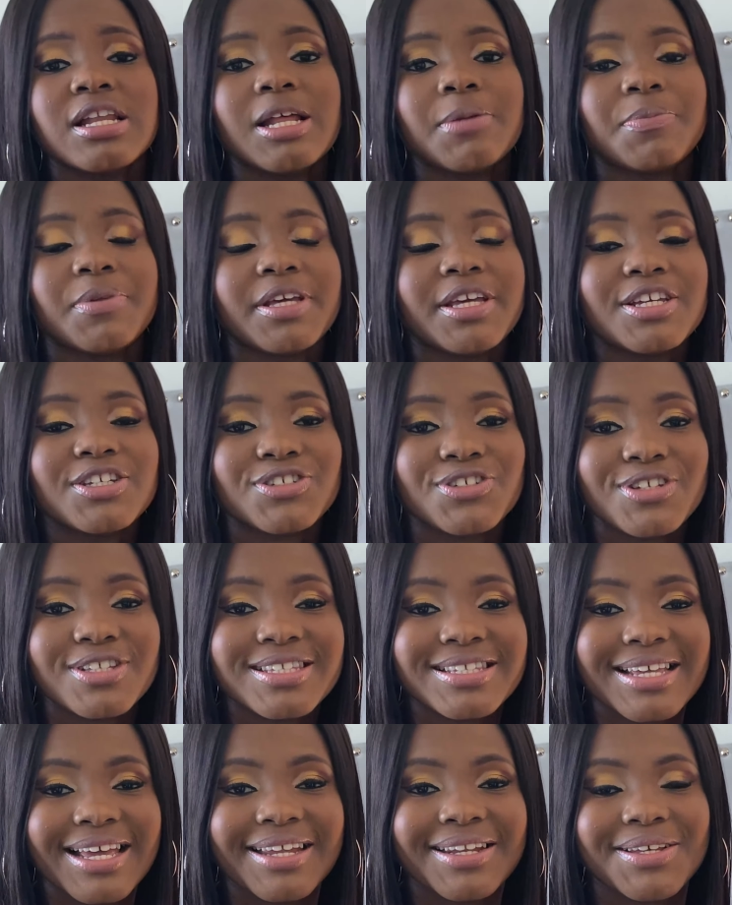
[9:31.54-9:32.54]
application
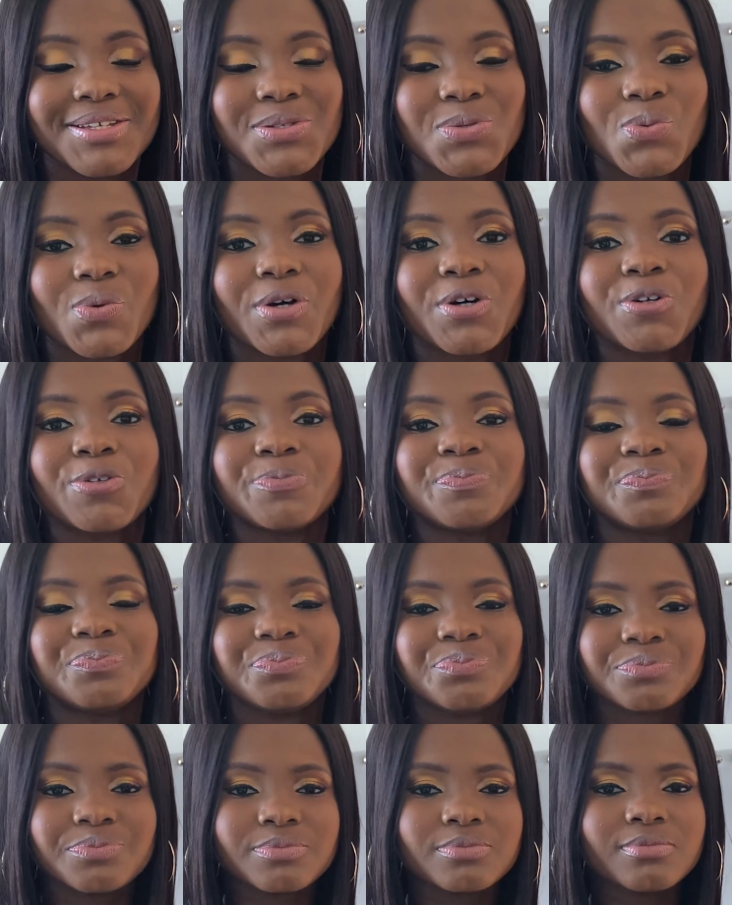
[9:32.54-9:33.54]
side as well,
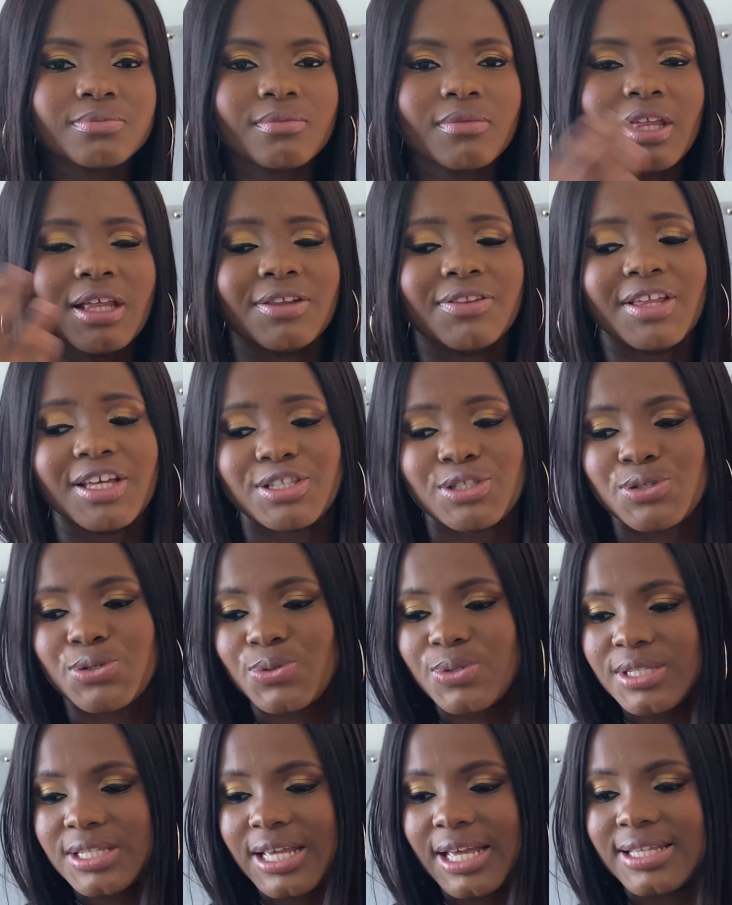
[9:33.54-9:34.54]
there are two
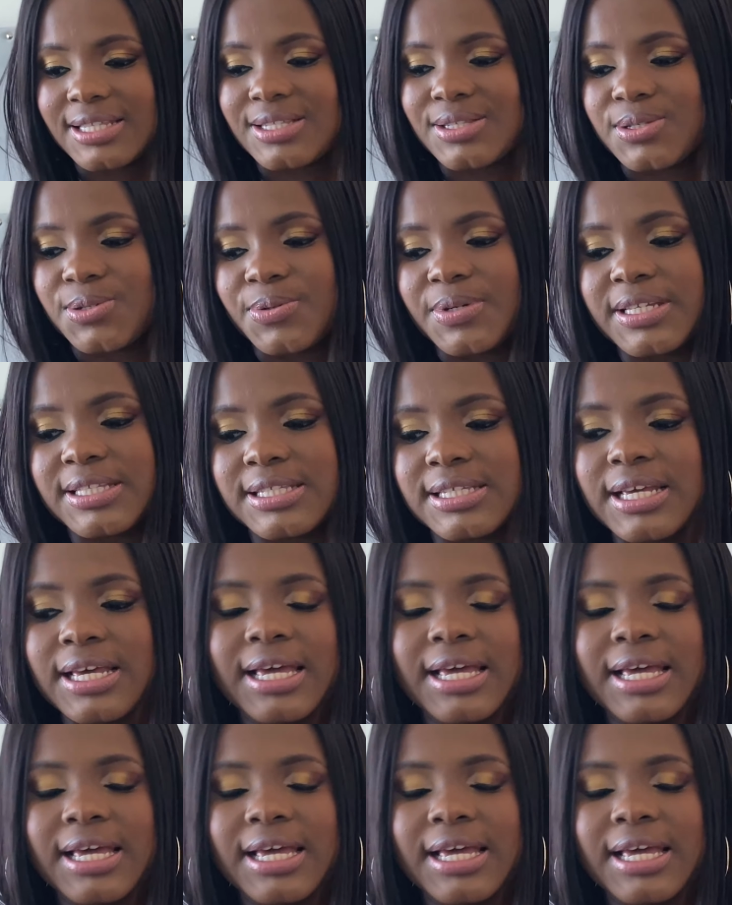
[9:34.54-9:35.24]
sides to it.